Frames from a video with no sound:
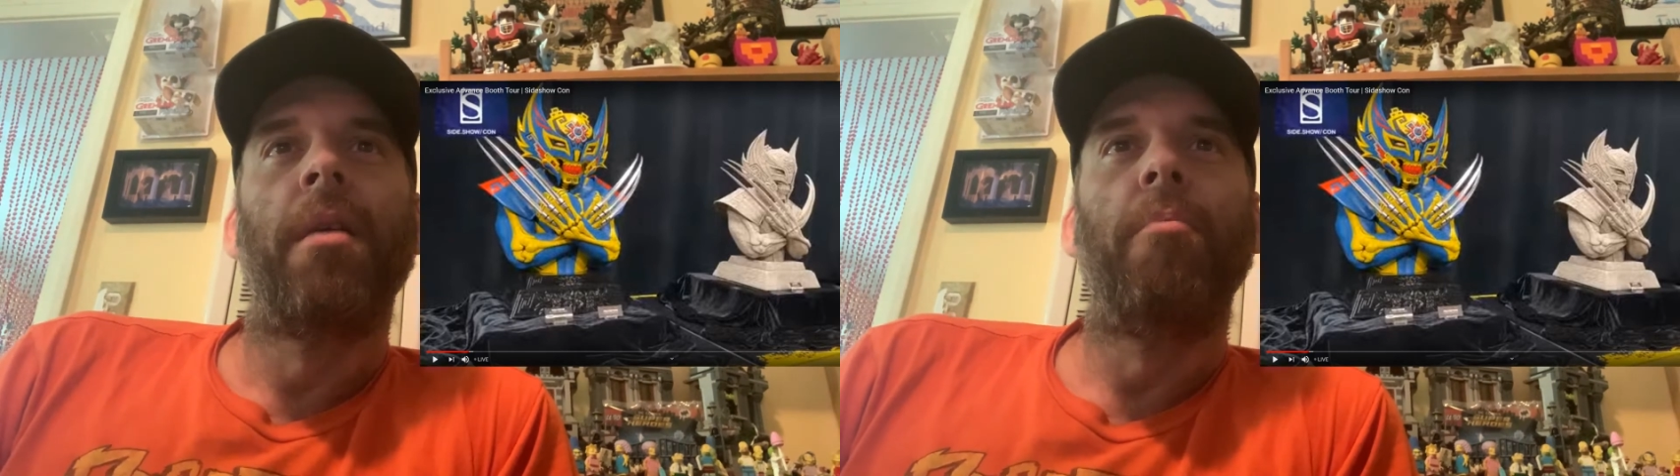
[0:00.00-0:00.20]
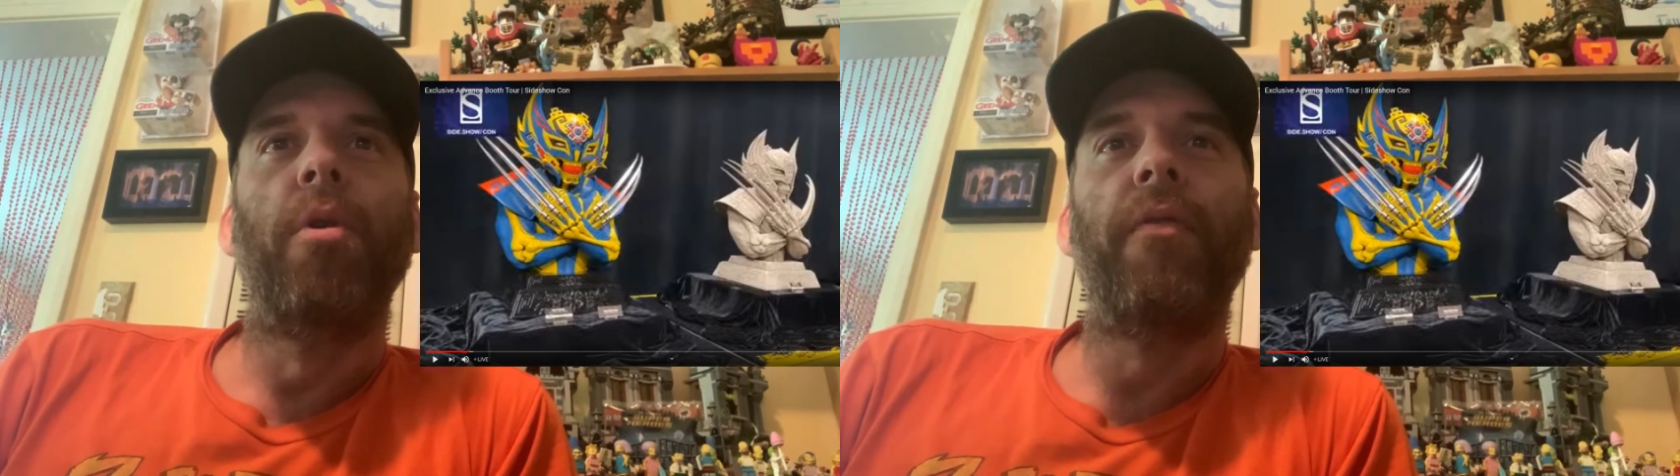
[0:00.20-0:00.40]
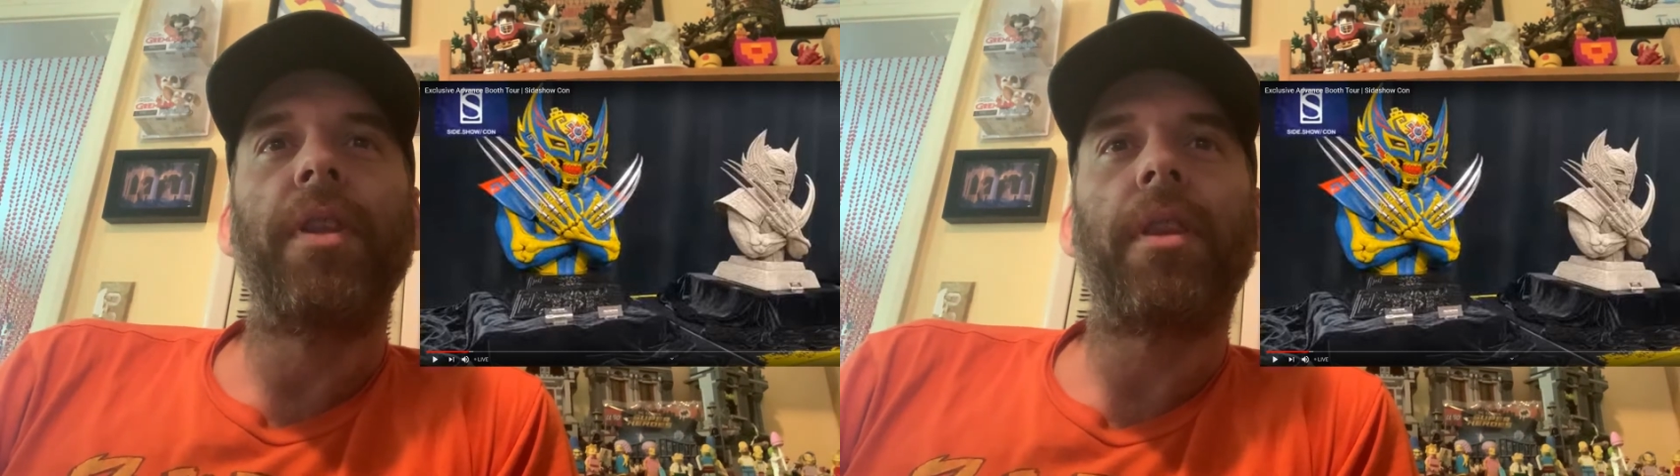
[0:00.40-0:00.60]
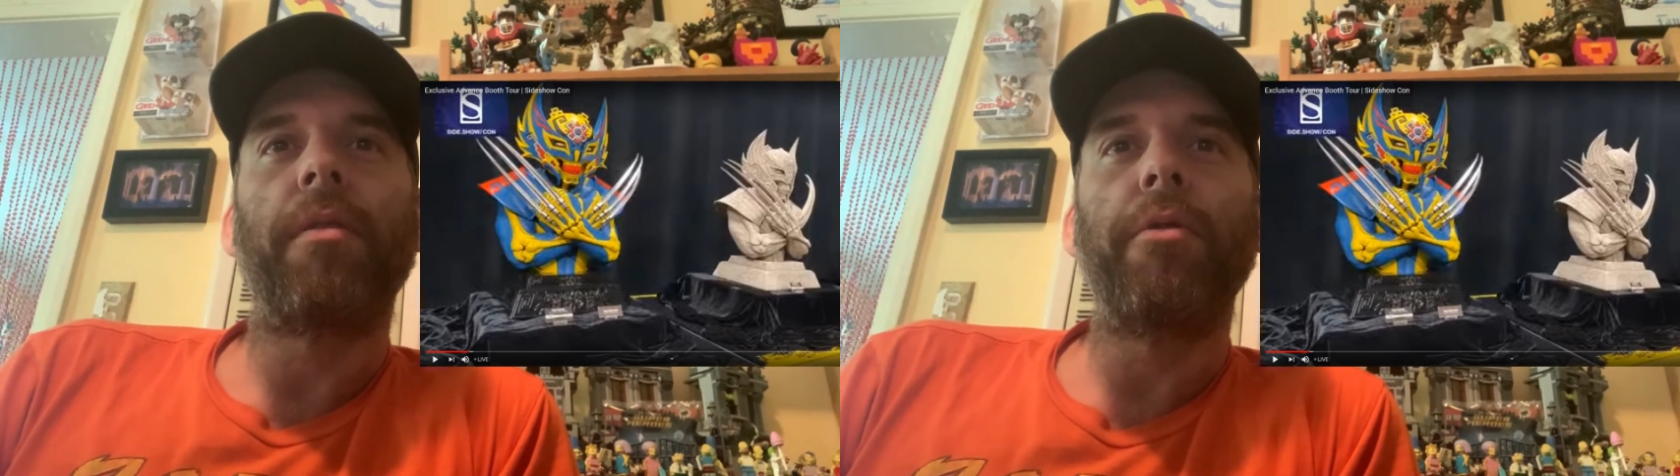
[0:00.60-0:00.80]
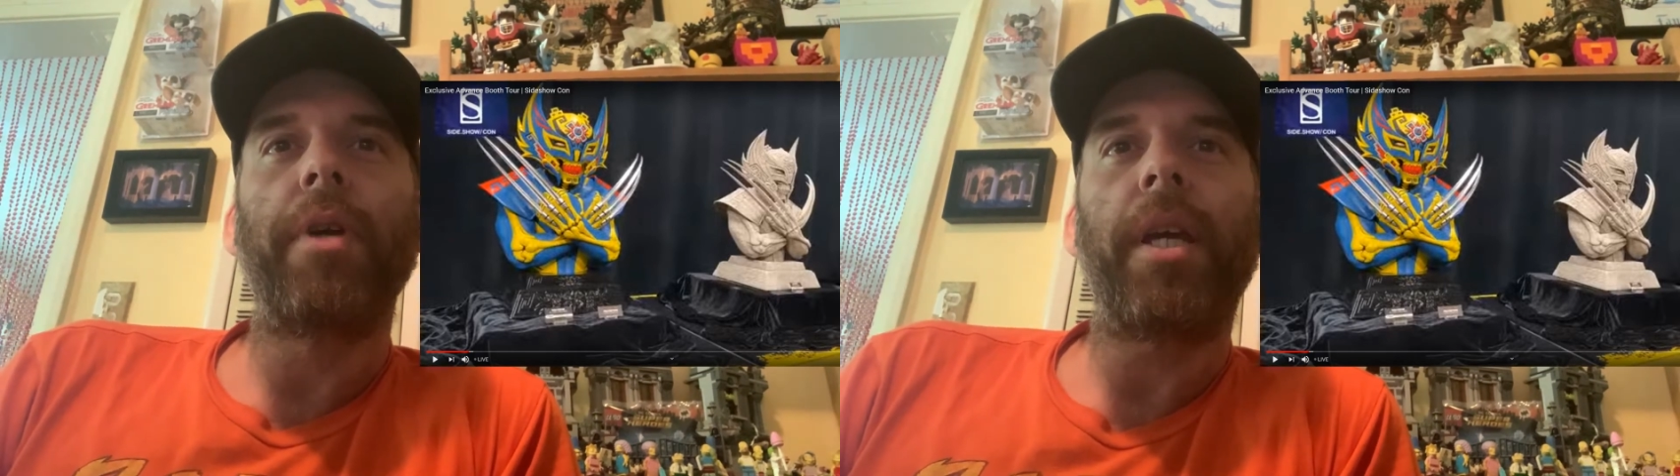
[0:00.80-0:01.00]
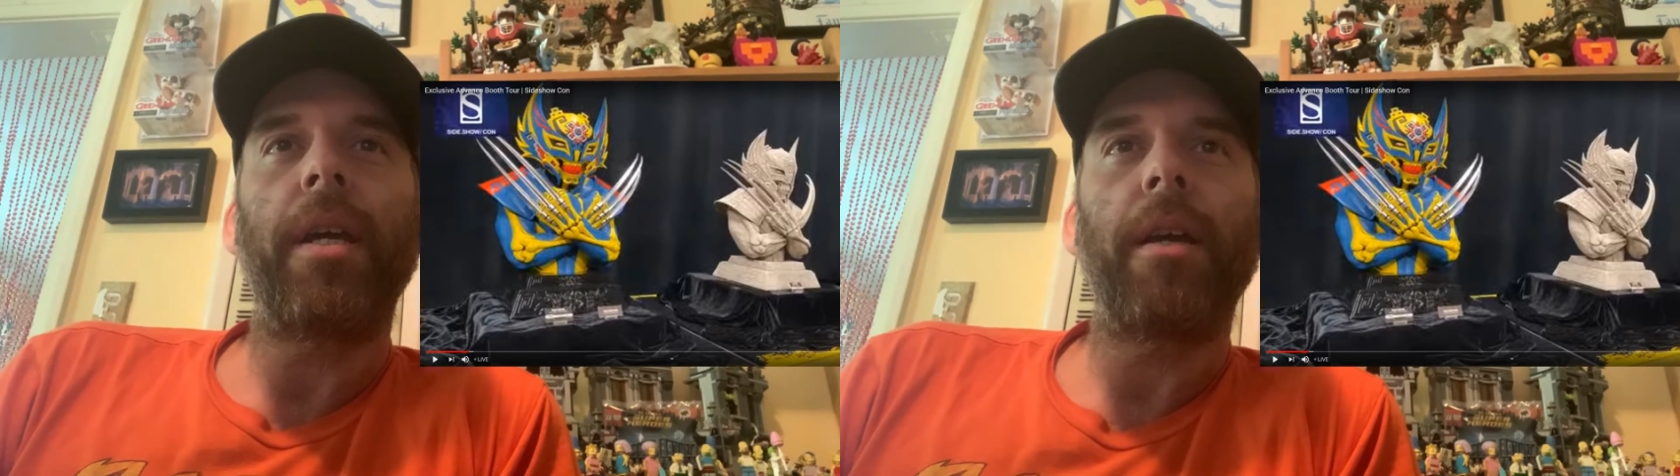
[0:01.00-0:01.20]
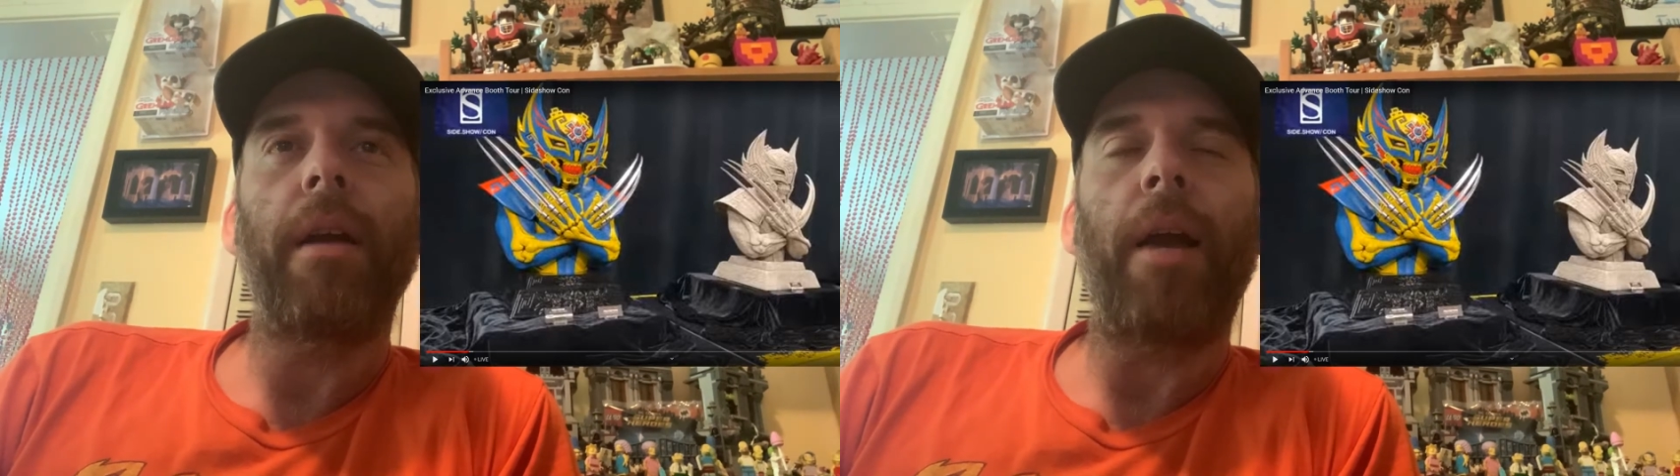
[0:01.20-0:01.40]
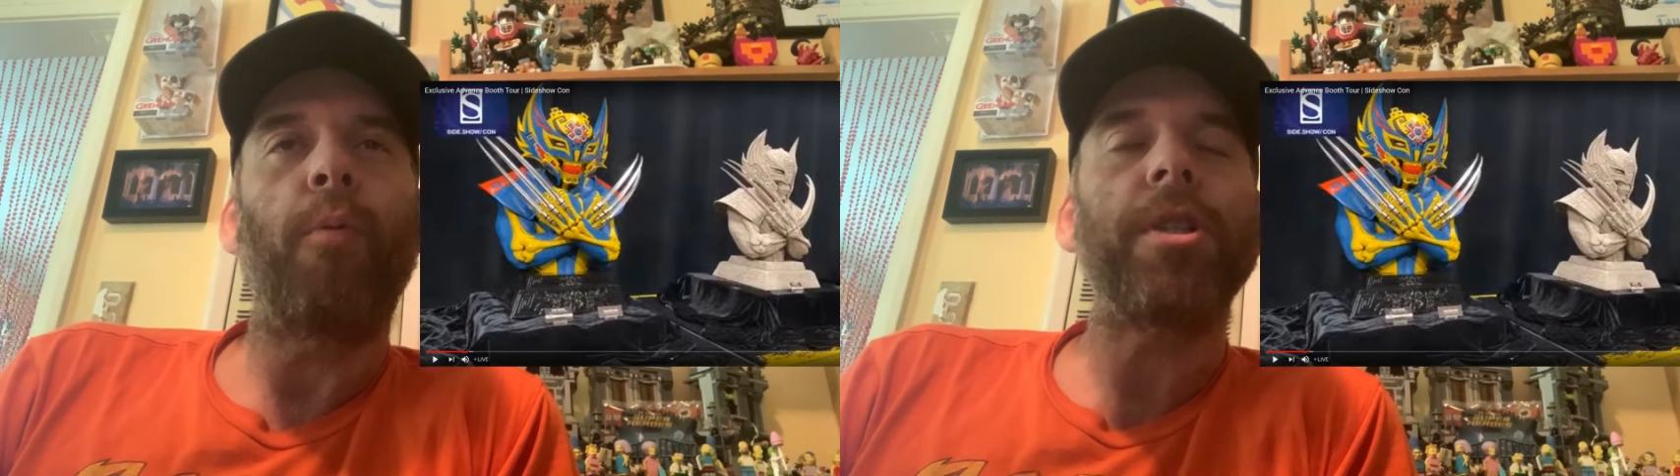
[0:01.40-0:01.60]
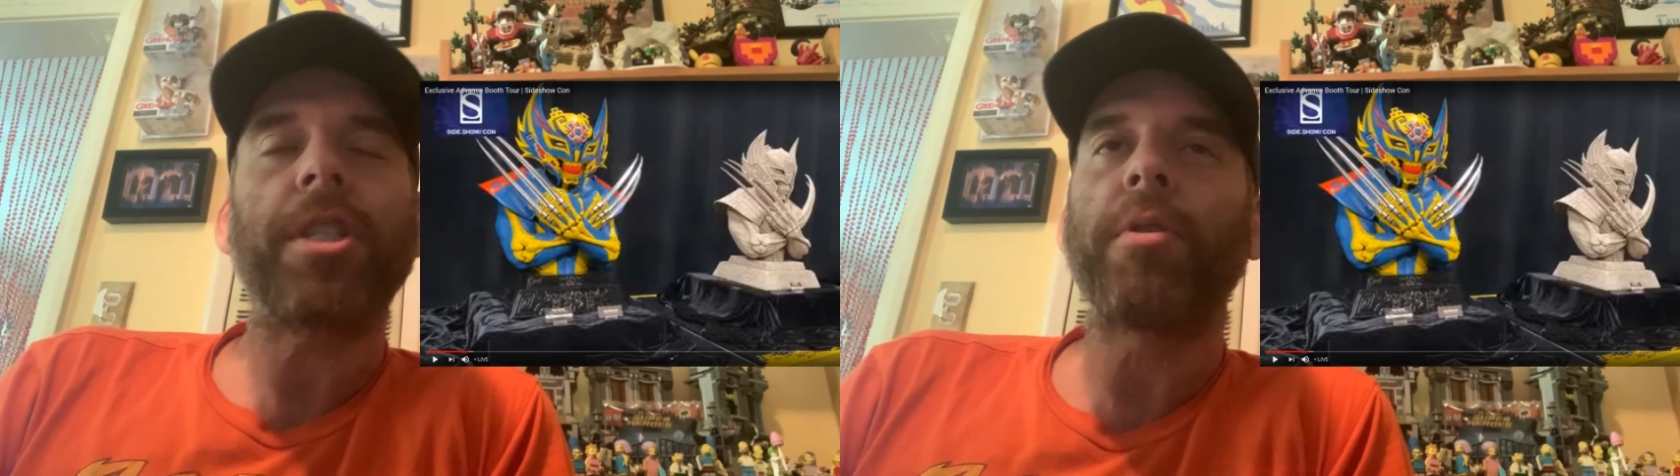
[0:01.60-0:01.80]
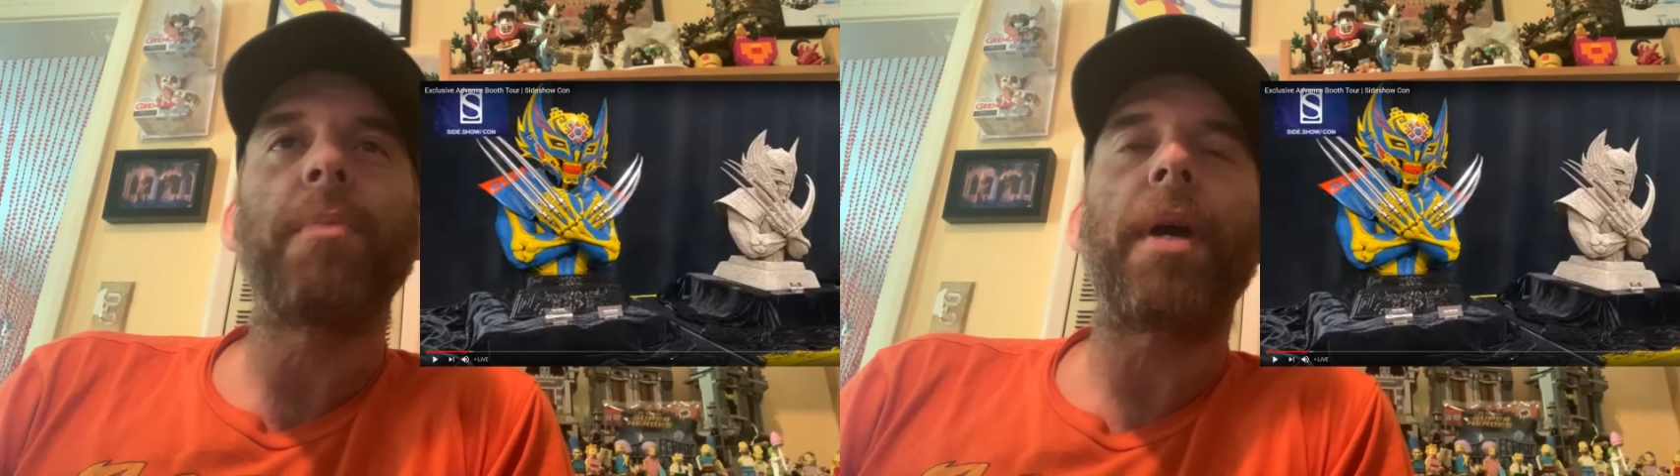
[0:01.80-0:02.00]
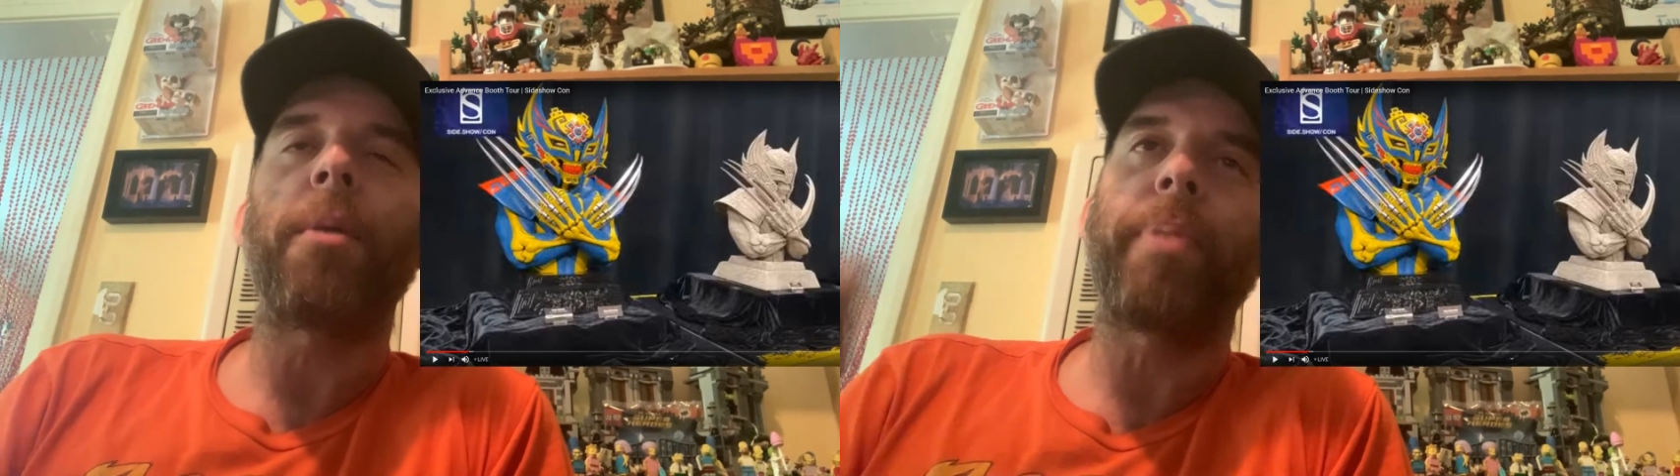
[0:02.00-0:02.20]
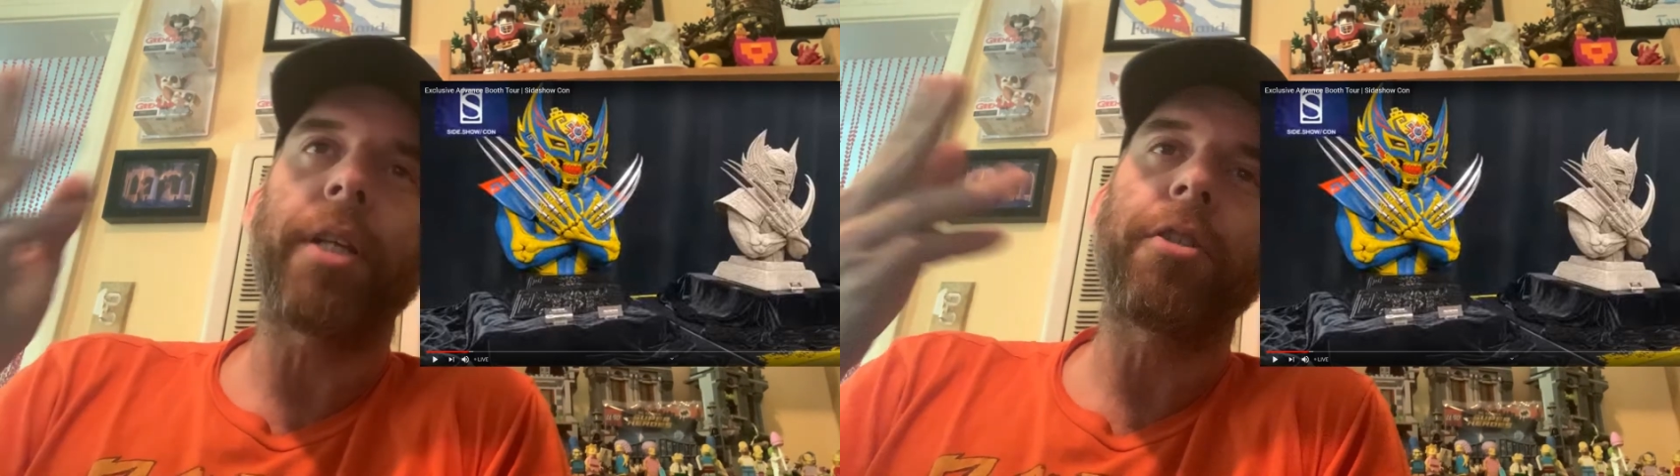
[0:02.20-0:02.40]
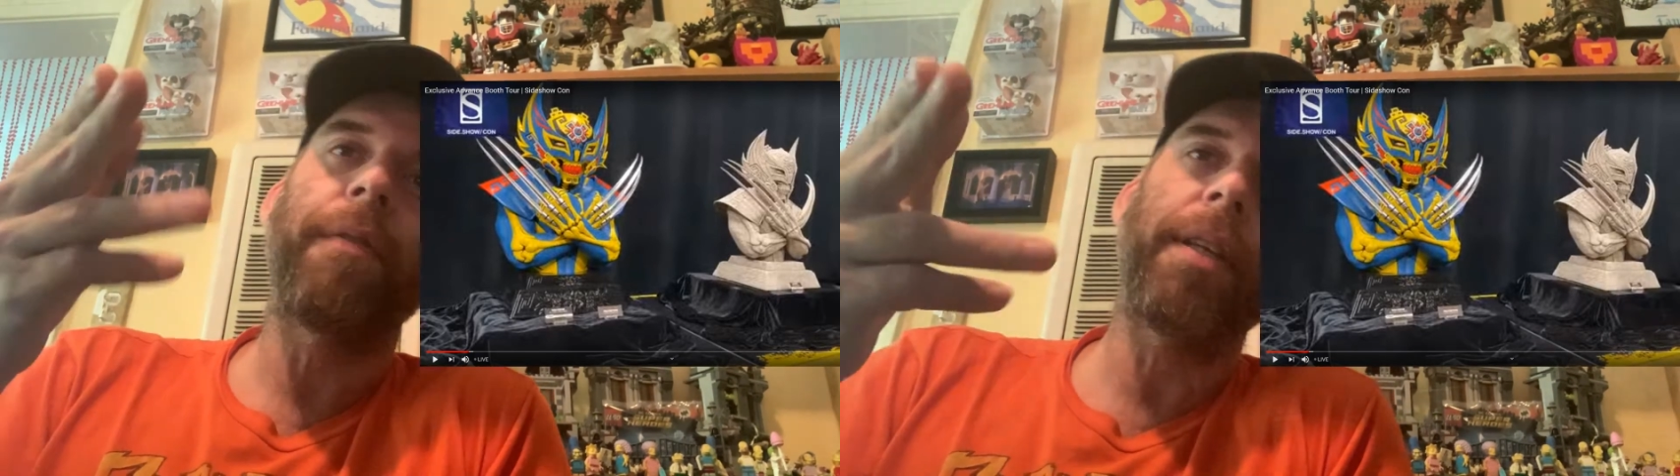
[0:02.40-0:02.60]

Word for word: moving through here, I wish there was a better picture